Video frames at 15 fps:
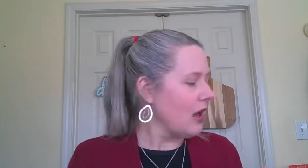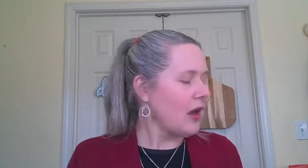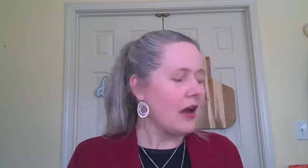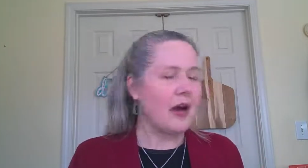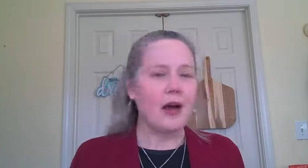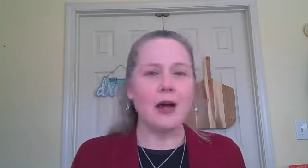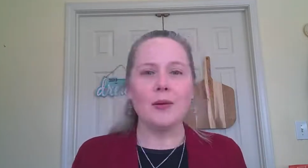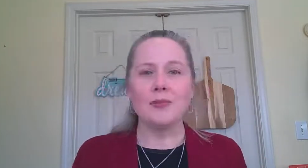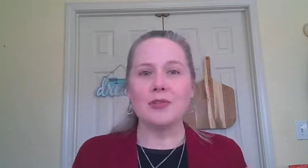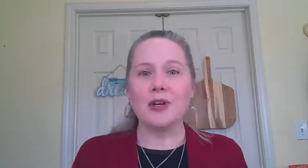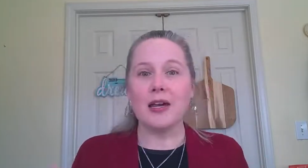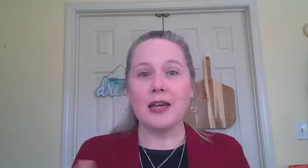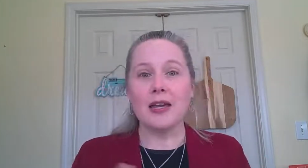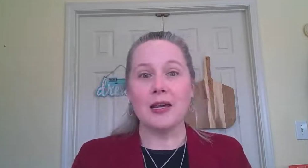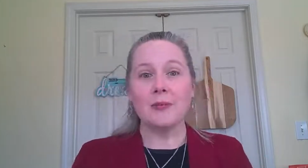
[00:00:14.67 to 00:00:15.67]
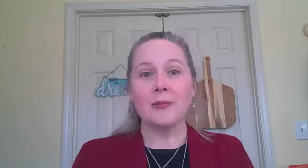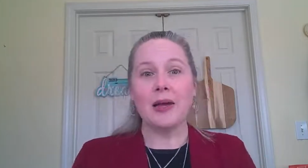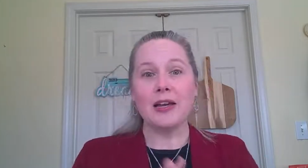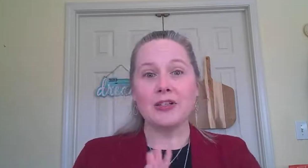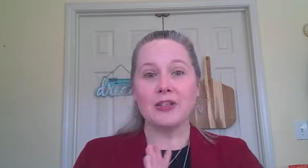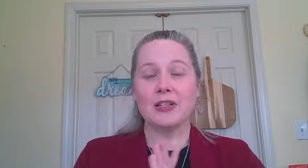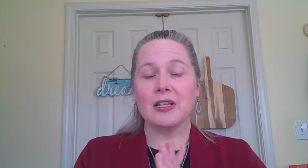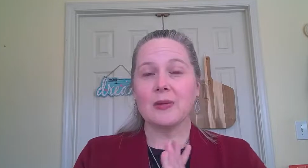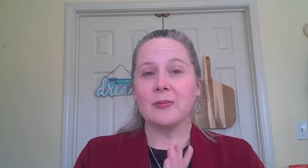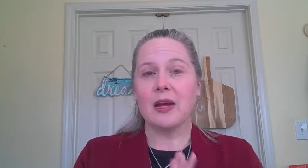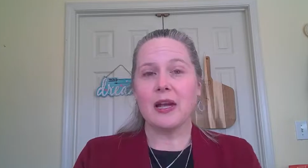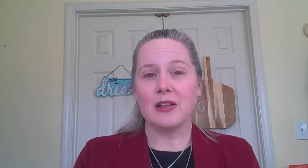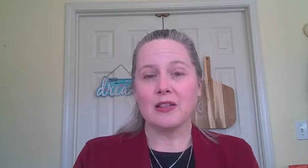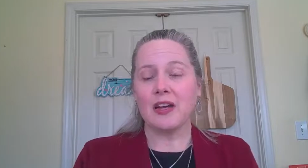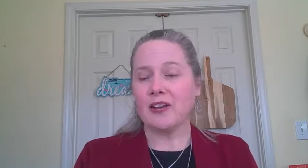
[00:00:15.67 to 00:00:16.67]
So I am actually in
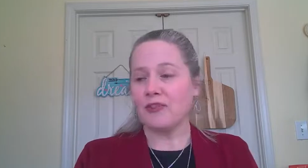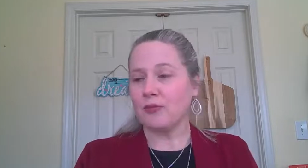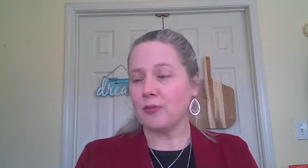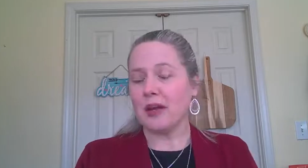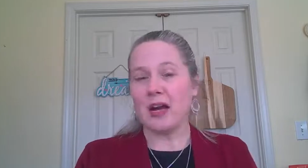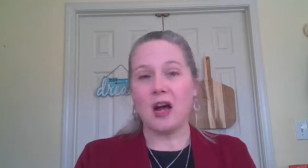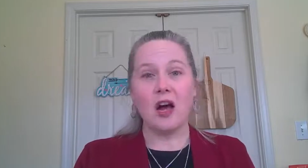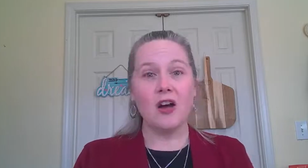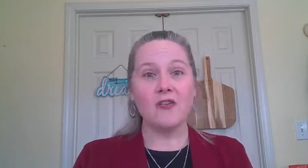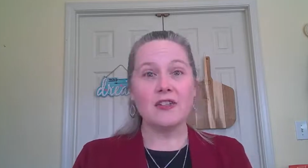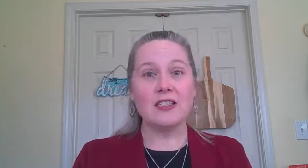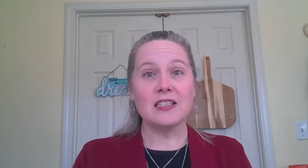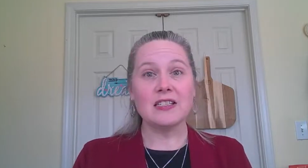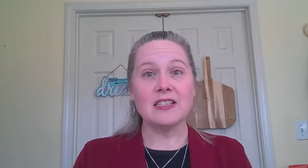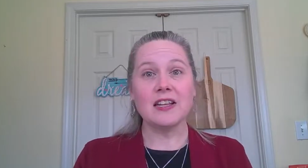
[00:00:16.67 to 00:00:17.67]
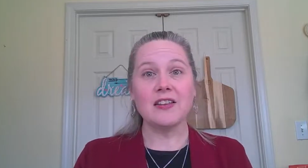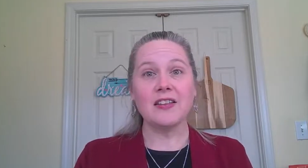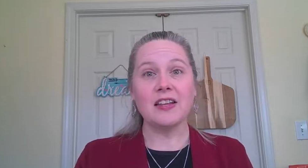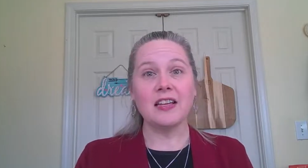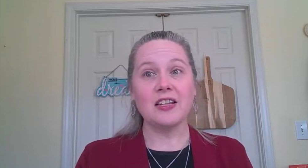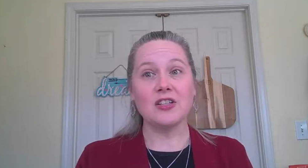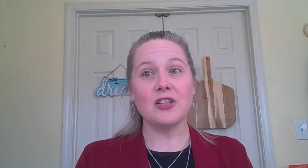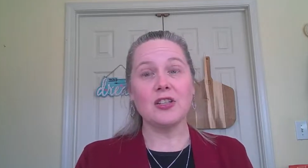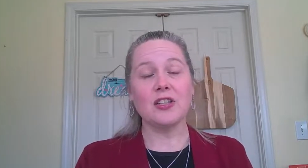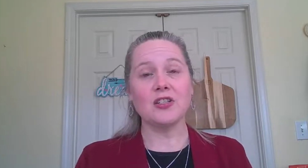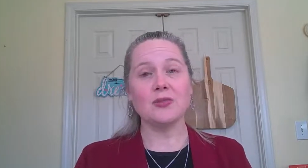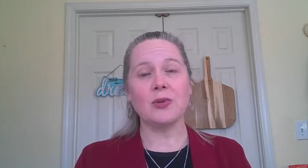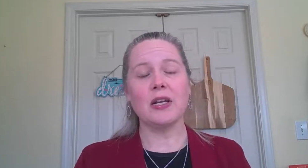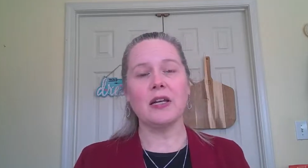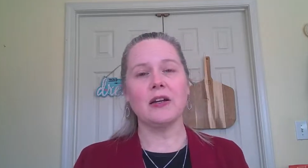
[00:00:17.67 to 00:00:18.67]
my live from my office instead of the kitchen
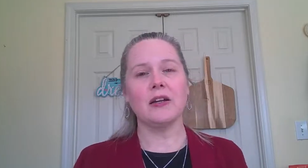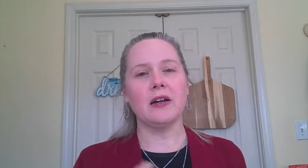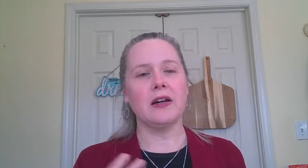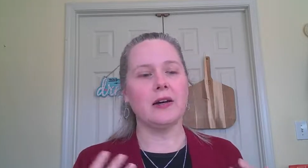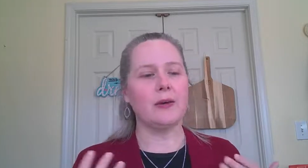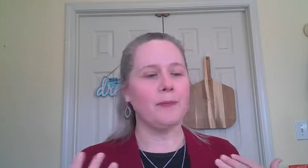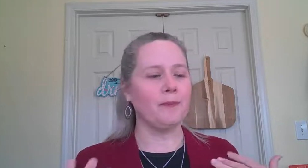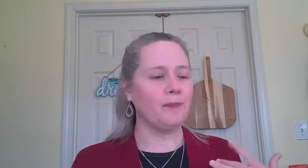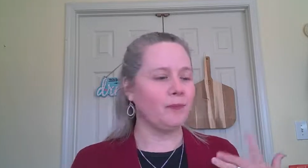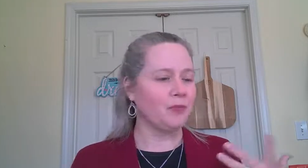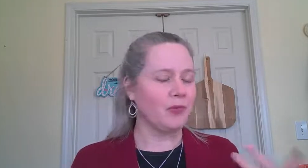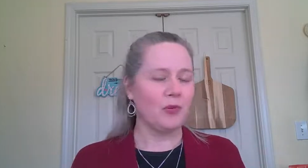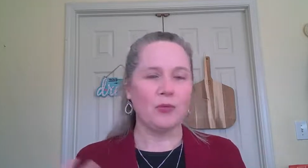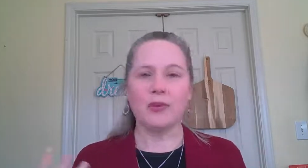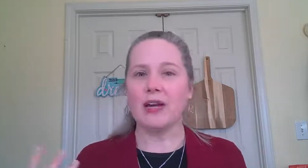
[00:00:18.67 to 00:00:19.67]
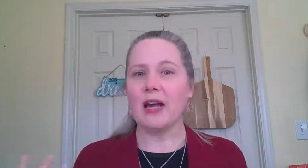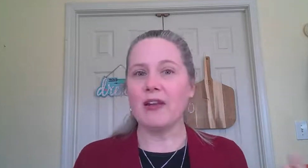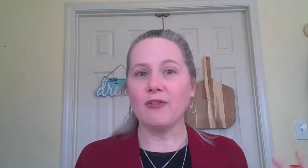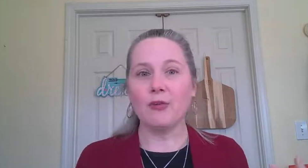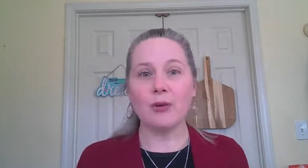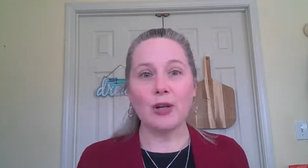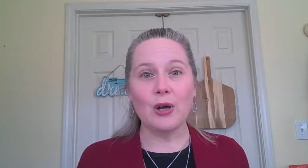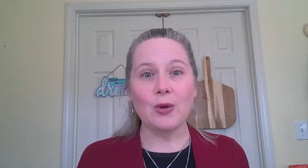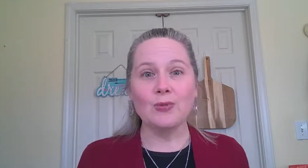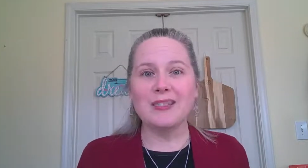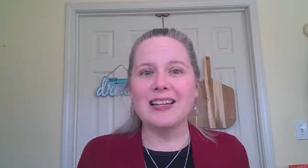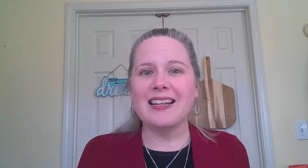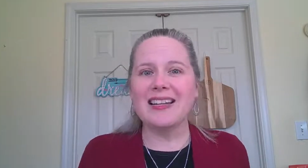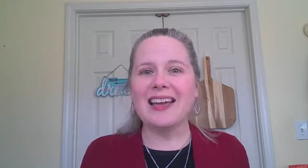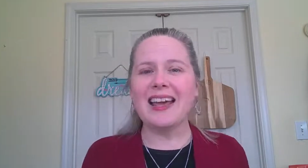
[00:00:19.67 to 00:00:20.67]
this week. We got everyone home
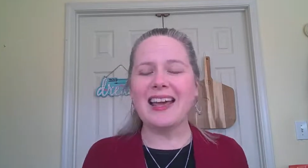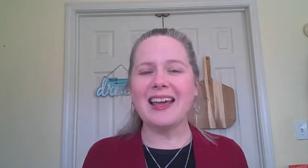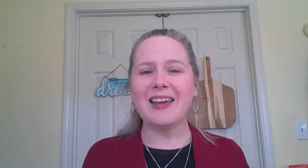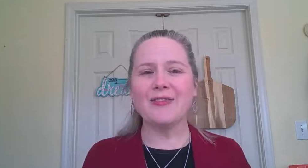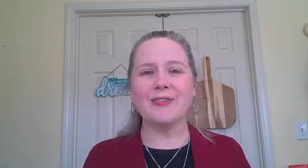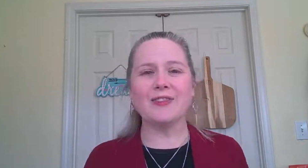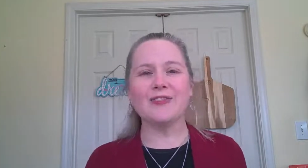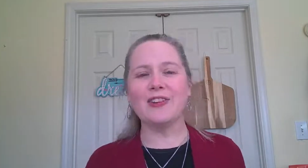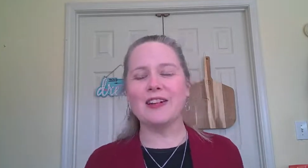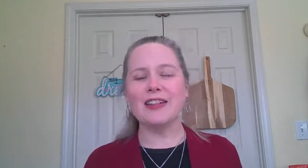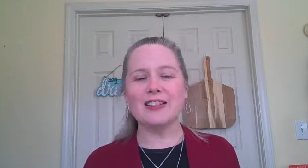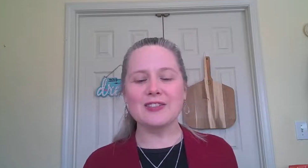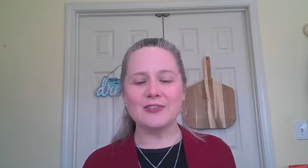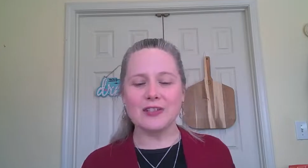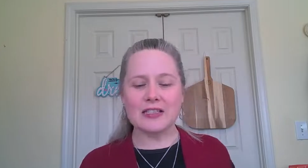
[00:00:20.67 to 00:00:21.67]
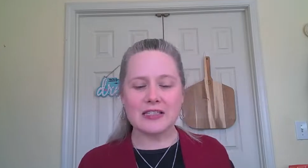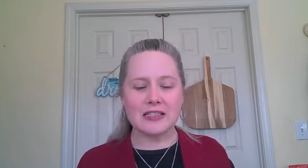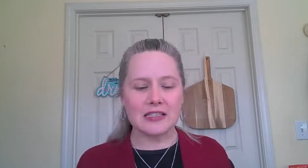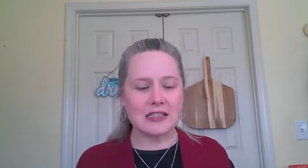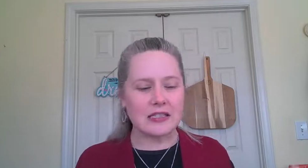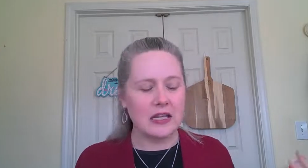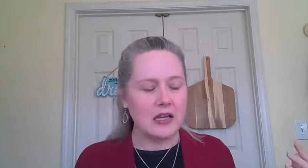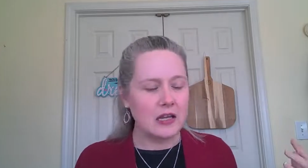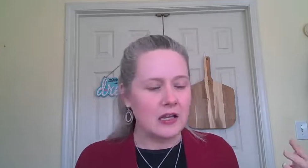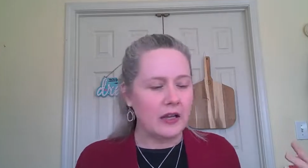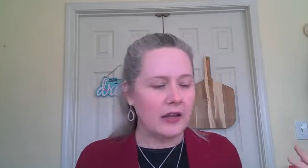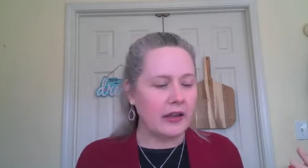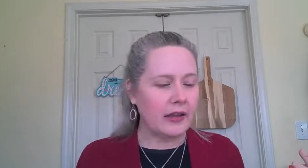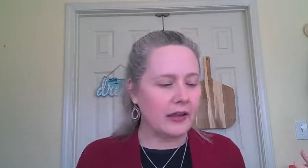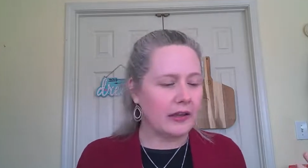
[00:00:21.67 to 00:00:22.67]
today for various reasons,
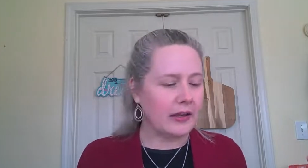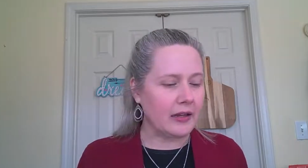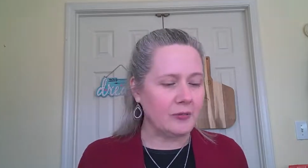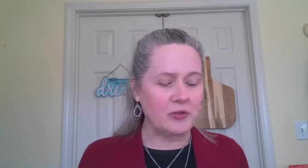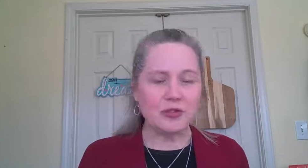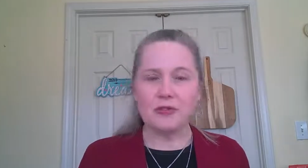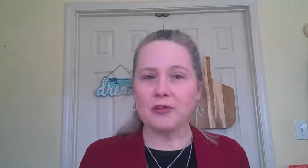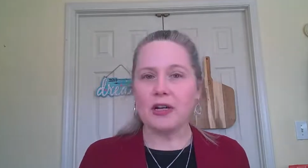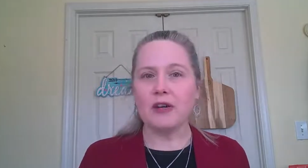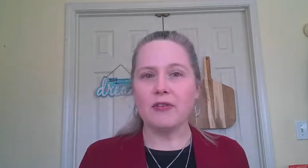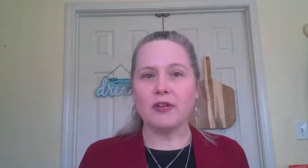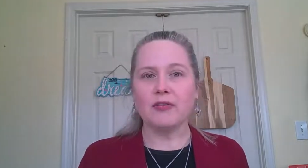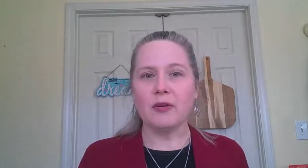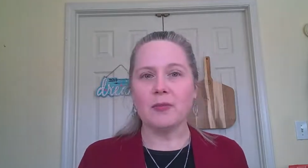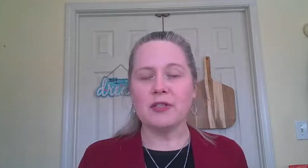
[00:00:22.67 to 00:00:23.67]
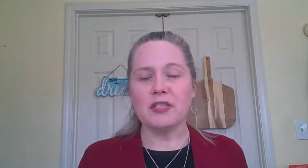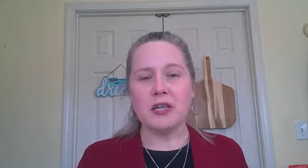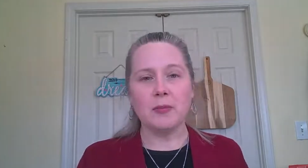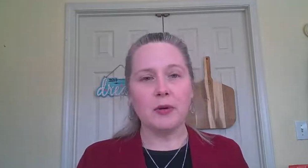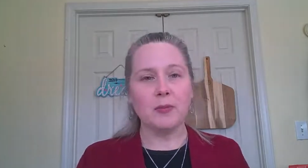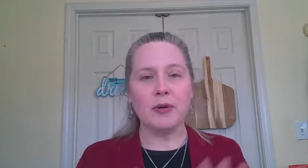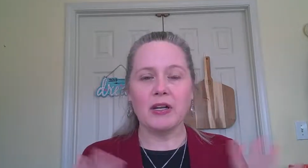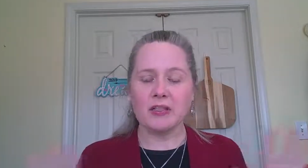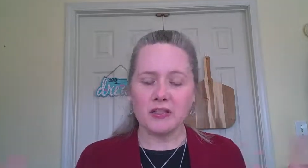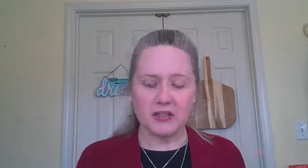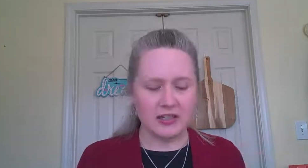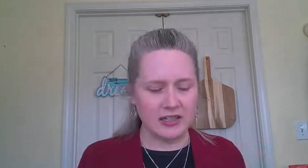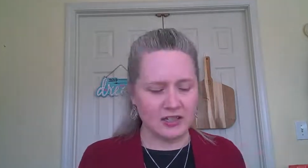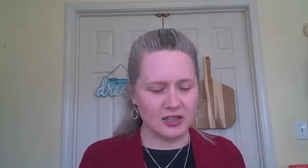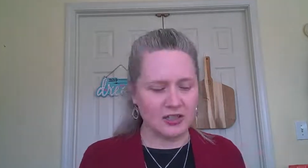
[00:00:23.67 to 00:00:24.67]
and I'm just recovering from a stomach bug, so the
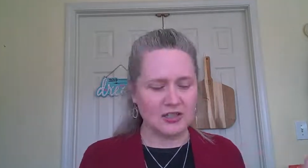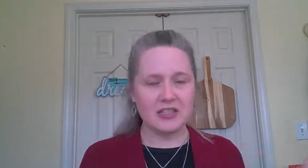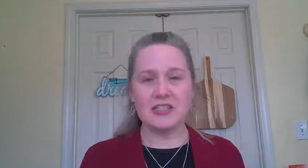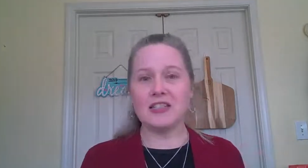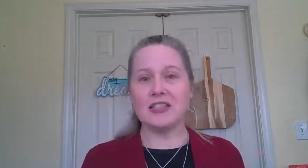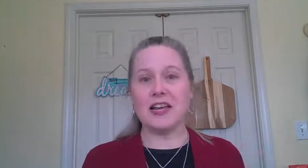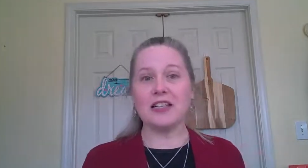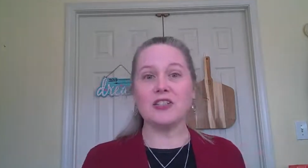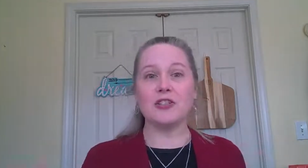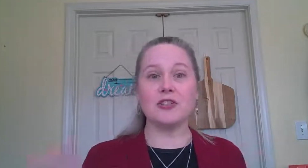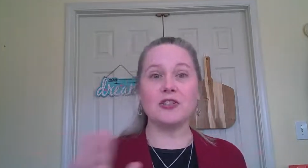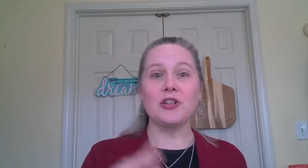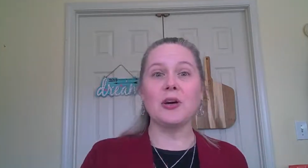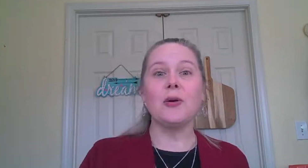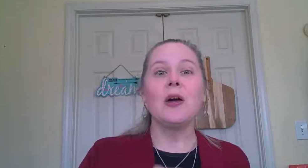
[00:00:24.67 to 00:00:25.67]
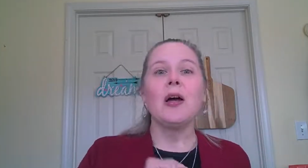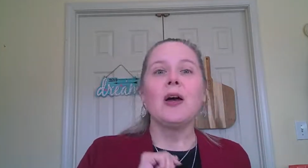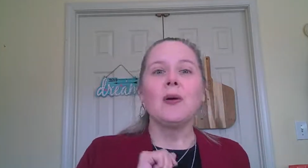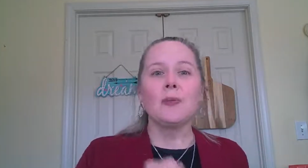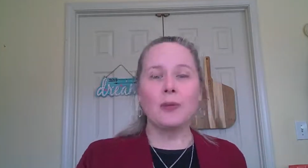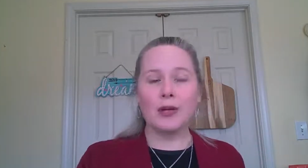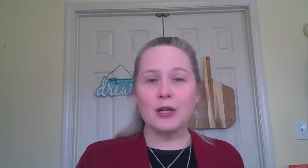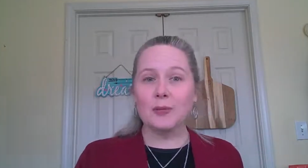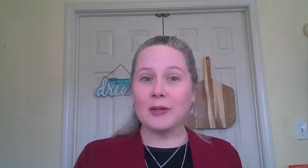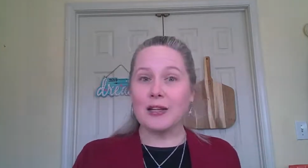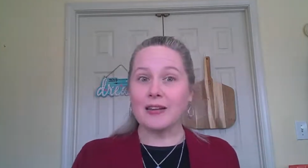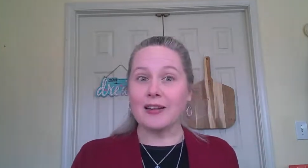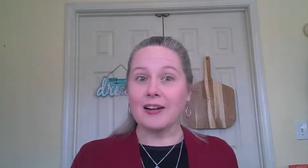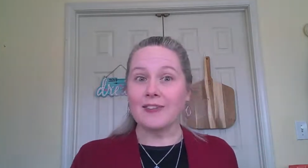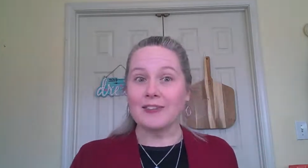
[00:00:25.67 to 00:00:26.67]
kitchen's a disaster. So we're going to be in
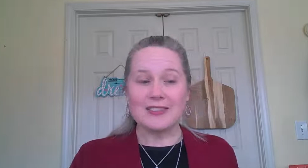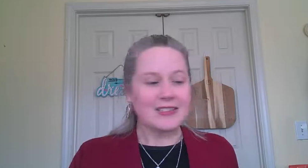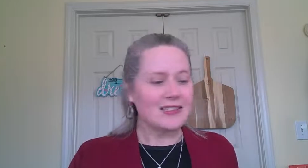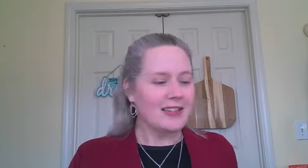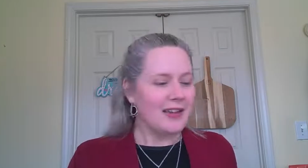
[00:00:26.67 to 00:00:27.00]
the office.